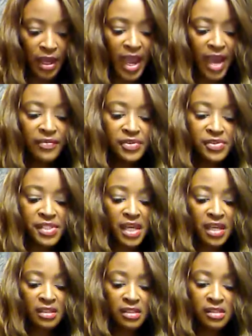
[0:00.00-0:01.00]
After
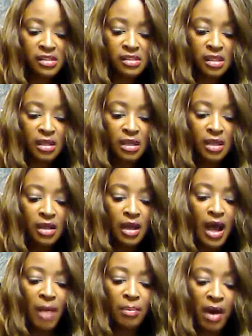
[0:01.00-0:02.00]
saying this,
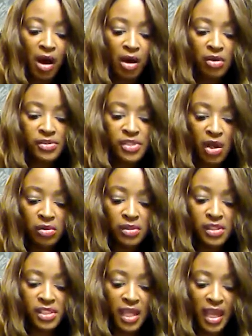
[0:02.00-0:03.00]
I paused
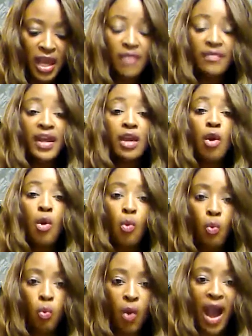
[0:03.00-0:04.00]
only to have a
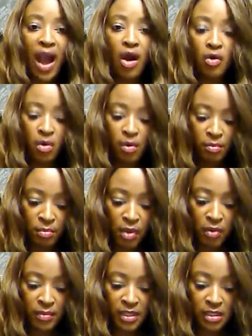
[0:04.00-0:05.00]
wow
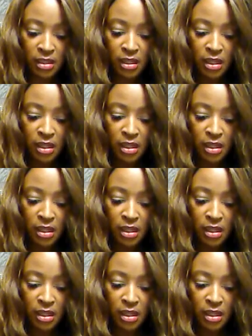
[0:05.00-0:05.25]
moment.